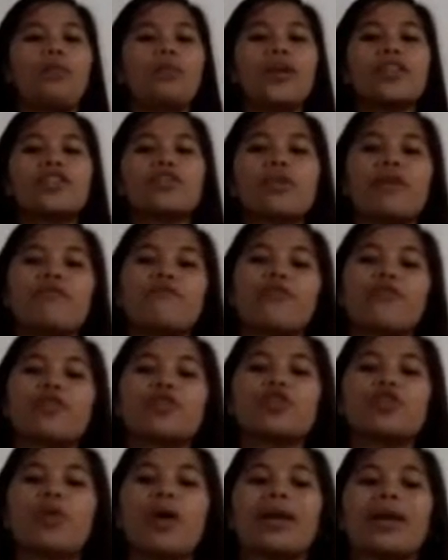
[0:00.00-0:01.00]
which
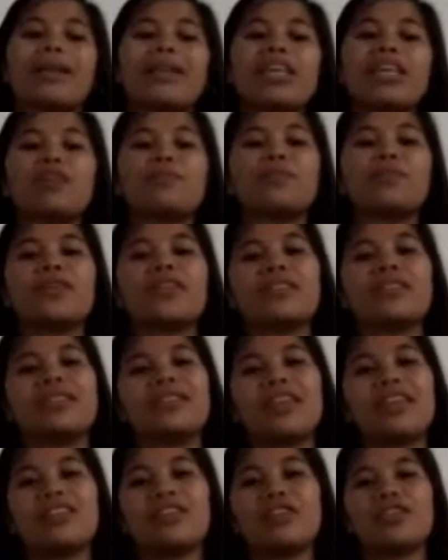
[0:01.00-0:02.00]
refers to a clear
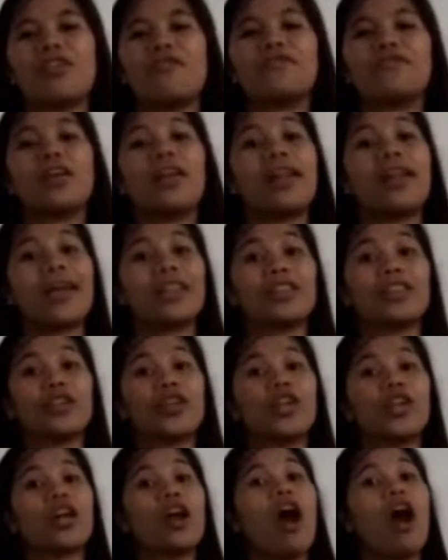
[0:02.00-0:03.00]
pronunciation of the
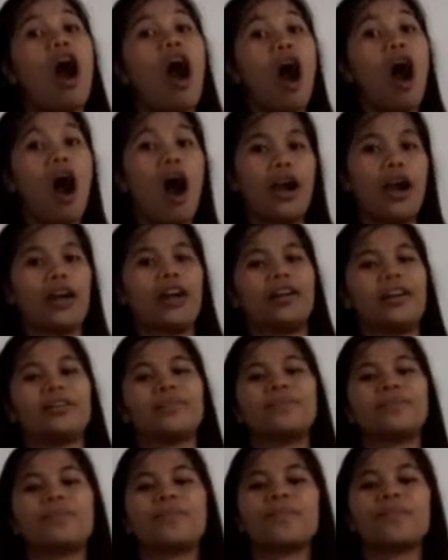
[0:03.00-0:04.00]
letter R
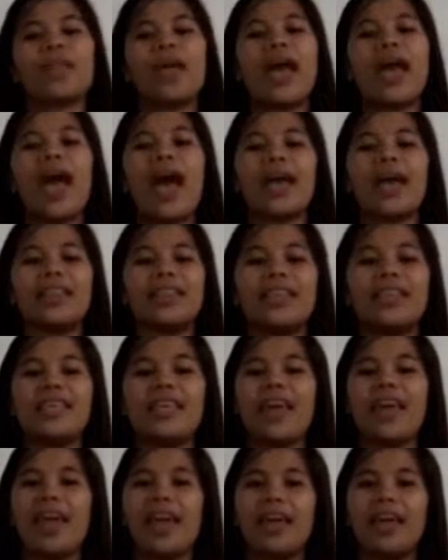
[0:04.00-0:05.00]
at
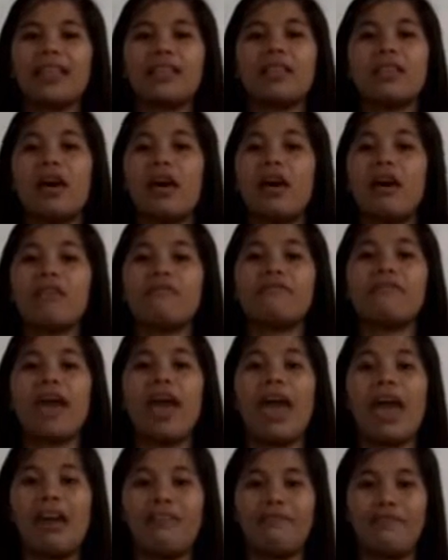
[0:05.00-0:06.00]
the end of
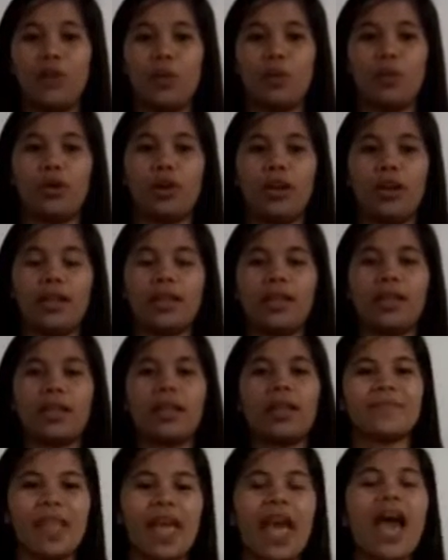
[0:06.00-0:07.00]
every word.
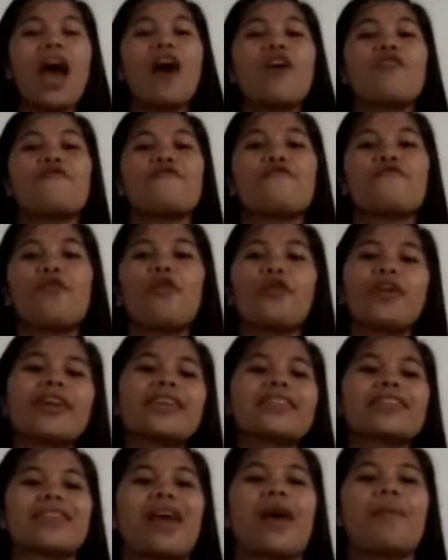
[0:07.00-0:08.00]
For
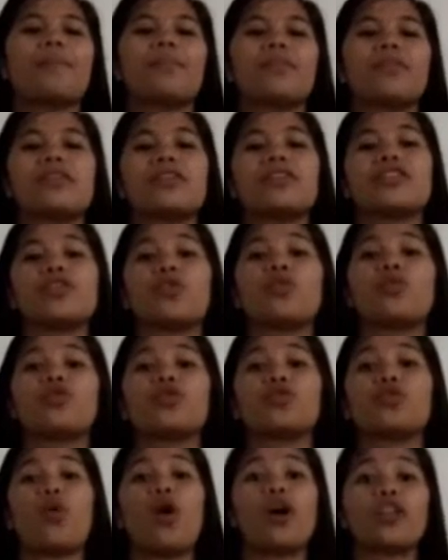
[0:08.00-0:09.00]
example is the
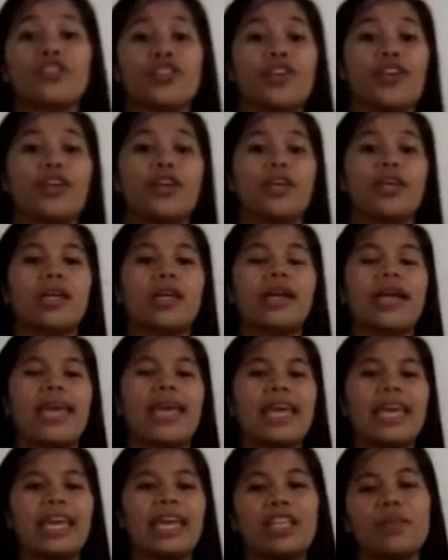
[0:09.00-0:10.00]
word water.
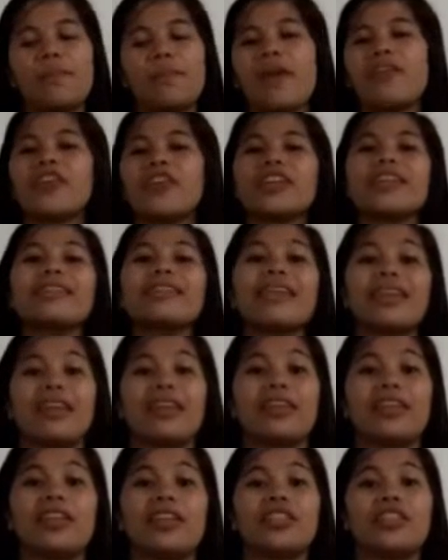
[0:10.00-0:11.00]
In American
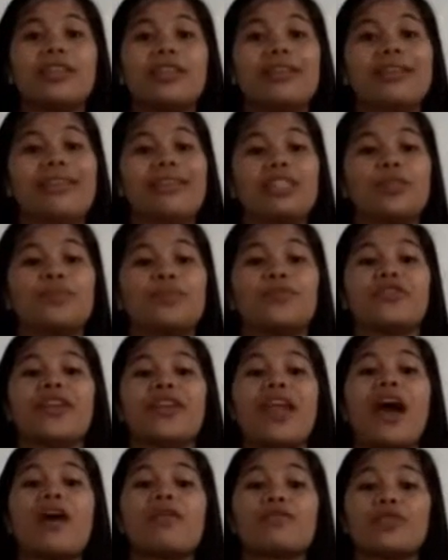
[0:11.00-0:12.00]
English, it is
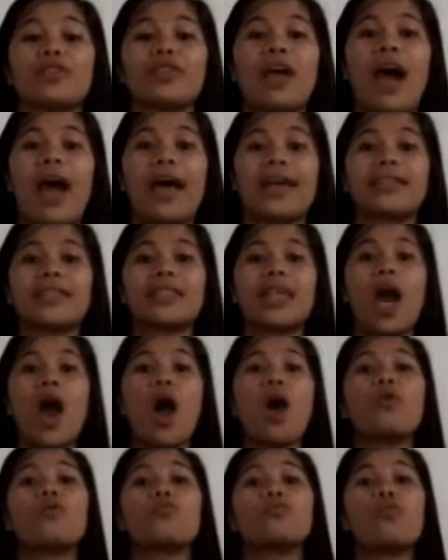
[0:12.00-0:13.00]
pronounced as
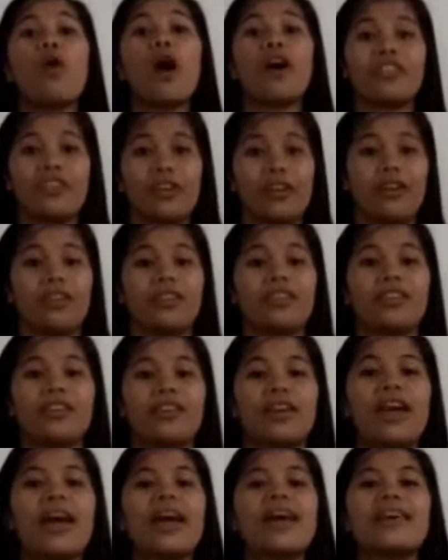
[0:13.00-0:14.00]
water.
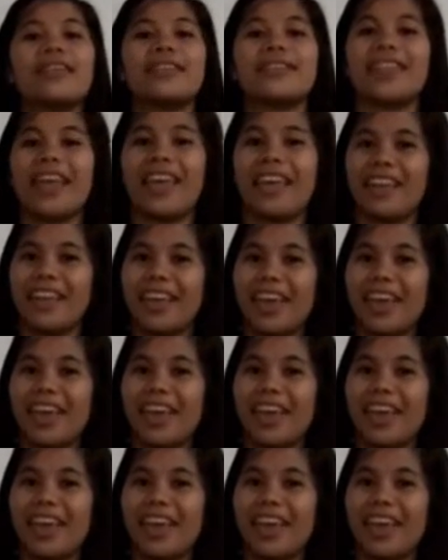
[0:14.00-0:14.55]
Say it